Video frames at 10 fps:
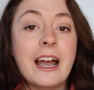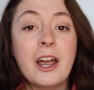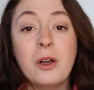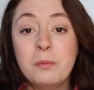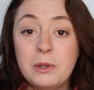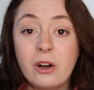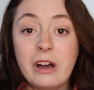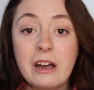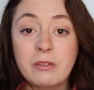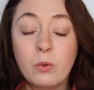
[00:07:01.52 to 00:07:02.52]
I hope you all
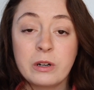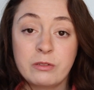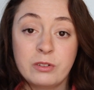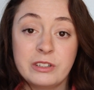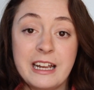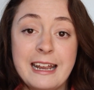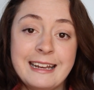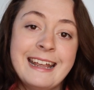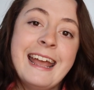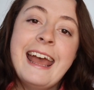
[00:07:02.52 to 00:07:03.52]
have a wonderful
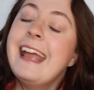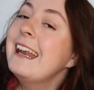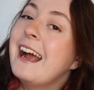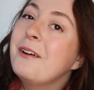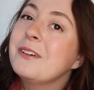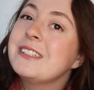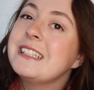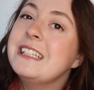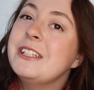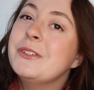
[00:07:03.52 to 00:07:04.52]
day and I will
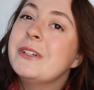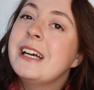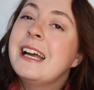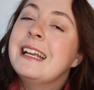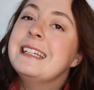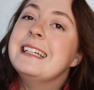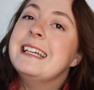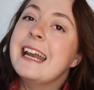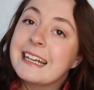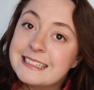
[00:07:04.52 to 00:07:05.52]
see you
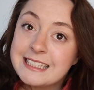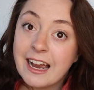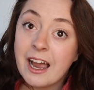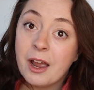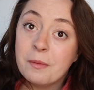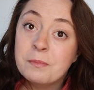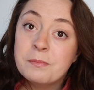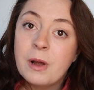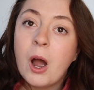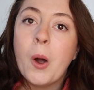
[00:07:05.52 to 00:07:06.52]
next time.
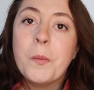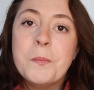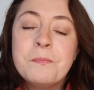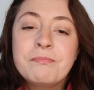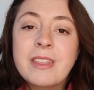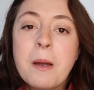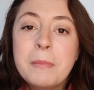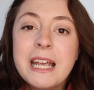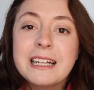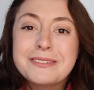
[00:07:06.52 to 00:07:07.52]
Oh,
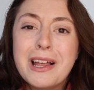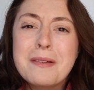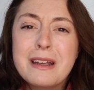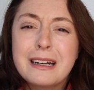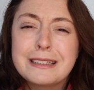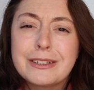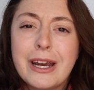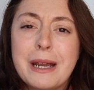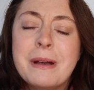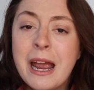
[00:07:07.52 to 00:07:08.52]
P.S. Follow me on
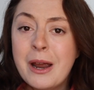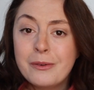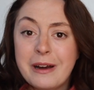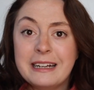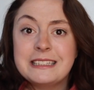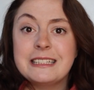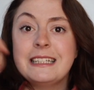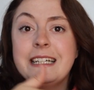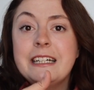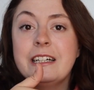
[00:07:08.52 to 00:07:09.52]
Instagram right
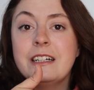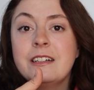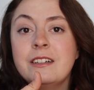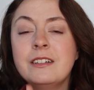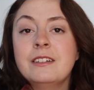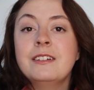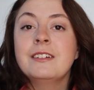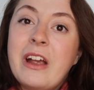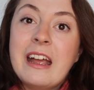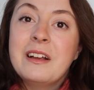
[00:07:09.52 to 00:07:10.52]
here.
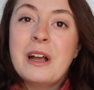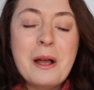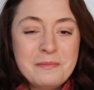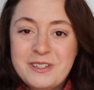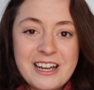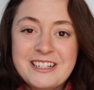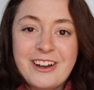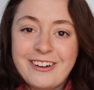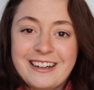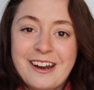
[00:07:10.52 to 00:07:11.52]
Okay, I'm done
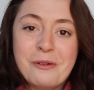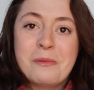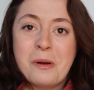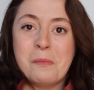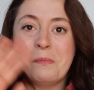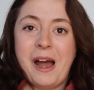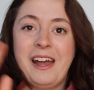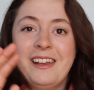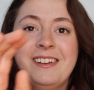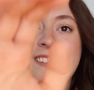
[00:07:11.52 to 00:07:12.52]
talking now. Bye.